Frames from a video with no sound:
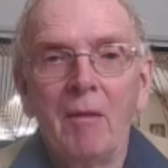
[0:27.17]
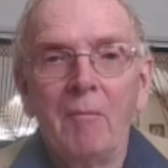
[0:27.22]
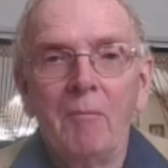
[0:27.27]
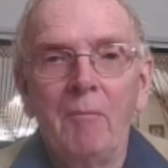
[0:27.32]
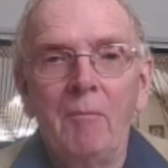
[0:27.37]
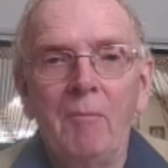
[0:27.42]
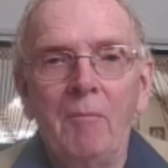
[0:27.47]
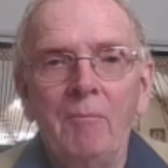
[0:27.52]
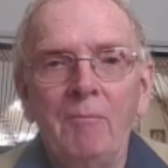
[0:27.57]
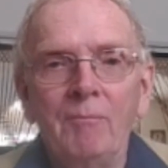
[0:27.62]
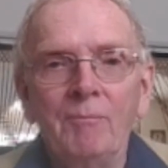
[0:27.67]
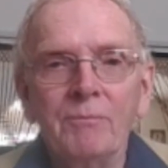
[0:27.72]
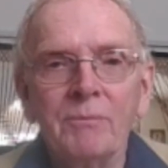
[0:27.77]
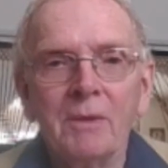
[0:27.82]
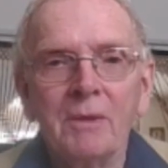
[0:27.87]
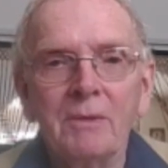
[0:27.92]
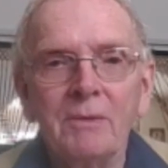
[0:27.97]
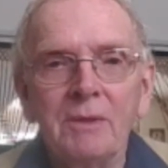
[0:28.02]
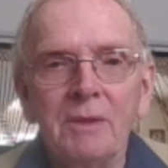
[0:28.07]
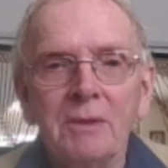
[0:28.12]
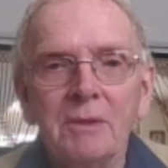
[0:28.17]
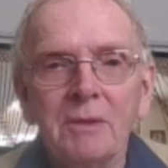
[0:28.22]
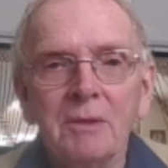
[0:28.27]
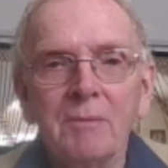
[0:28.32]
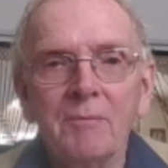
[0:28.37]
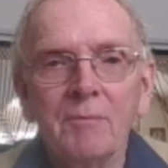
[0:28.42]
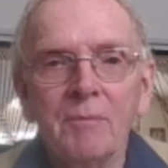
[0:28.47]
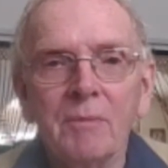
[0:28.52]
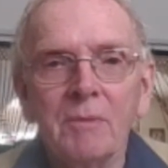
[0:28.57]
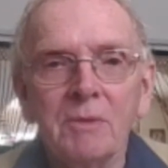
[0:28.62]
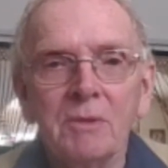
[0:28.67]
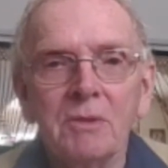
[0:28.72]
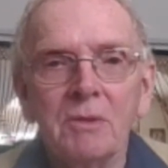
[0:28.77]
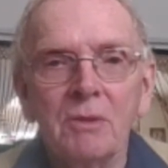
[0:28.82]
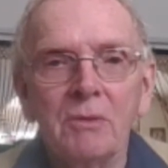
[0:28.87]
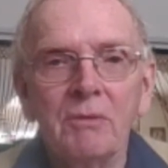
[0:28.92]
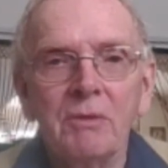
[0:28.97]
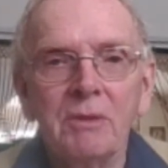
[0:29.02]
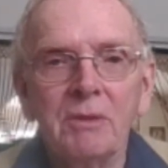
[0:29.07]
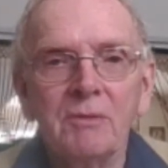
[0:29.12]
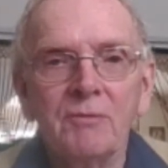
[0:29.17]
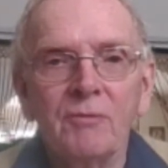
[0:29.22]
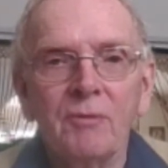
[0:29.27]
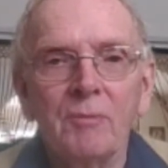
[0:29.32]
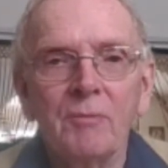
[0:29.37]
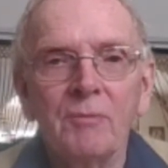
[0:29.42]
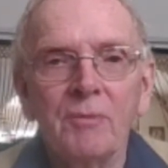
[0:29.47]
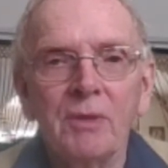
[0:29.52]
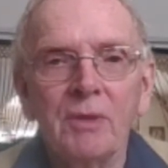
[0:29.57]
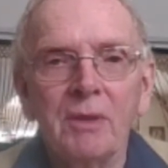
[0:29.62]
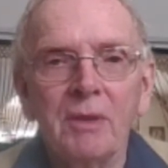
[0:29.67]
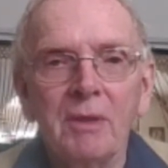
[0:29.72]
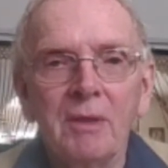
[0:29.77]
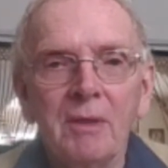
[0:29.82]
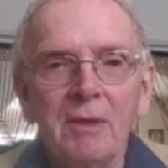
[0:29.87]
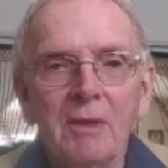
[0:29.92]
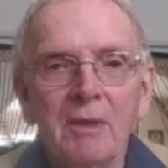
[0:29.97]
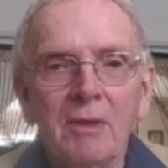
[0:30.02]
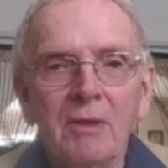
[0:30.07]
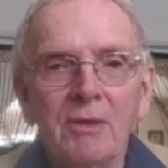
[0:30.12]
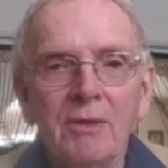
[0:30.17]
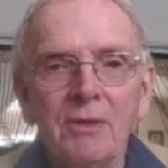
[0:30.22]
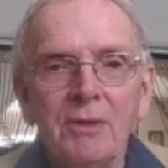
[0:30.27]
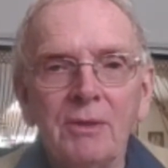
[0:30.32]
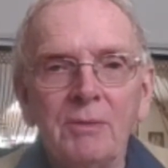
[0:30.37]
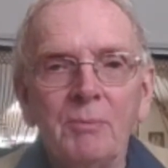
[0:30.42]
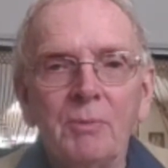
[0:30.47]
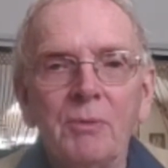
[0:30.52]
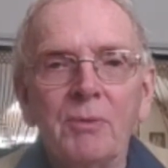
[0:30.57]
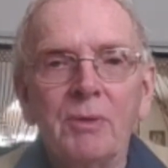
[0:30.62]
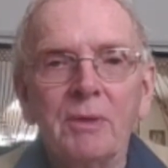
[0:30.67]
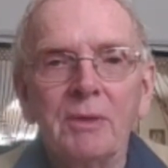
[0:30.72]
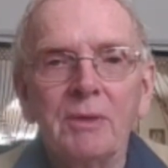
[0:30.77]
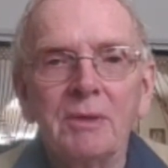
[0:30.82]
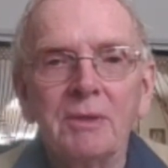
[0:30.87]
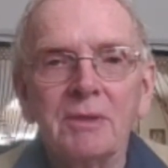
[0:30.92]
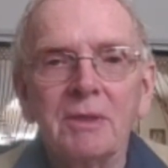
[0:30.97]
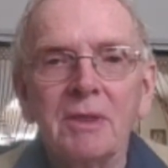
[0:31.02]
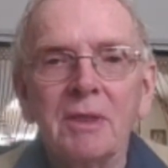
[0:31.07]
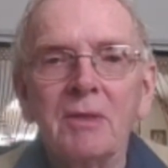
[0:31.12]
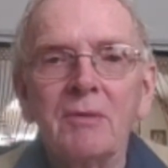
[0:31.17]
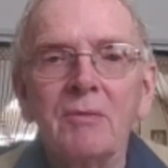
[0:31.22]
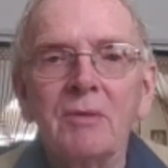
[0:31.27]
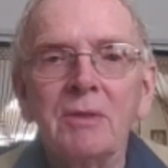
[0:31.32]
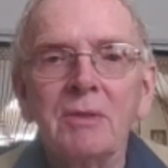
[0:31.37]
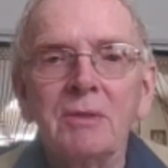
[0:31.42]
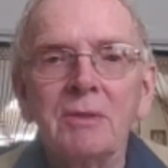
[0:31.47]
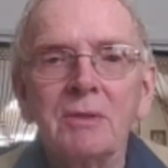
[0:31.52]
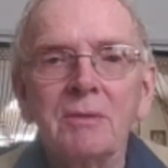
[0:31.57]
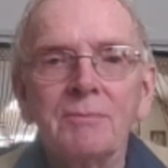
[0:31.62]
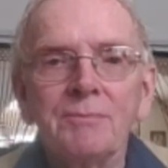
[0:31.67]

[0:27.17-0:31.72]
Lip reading: And this story is from the third book in the series.